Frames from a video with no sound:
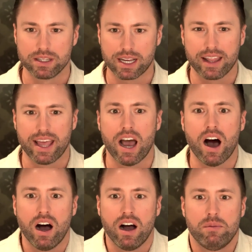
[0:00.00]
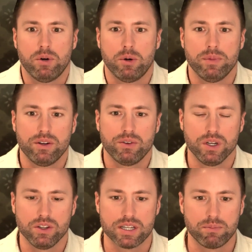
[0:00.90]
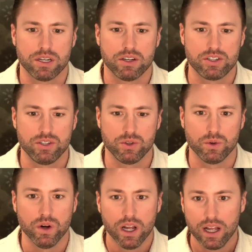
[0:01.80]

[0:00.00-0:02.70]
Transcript: the kind of that aha moment when you stepped into,